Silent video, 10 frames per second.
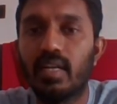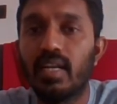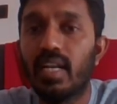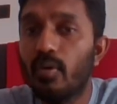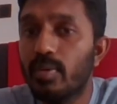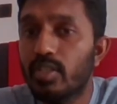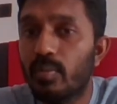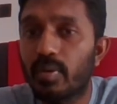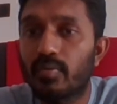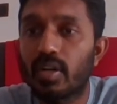Now bishop
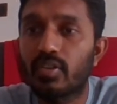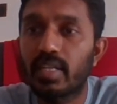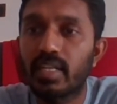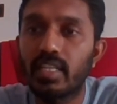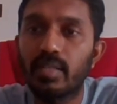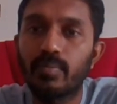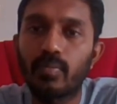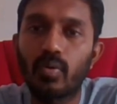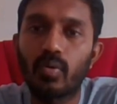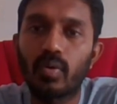b5 threatening the
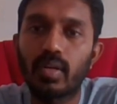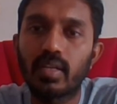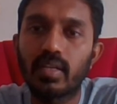pawn.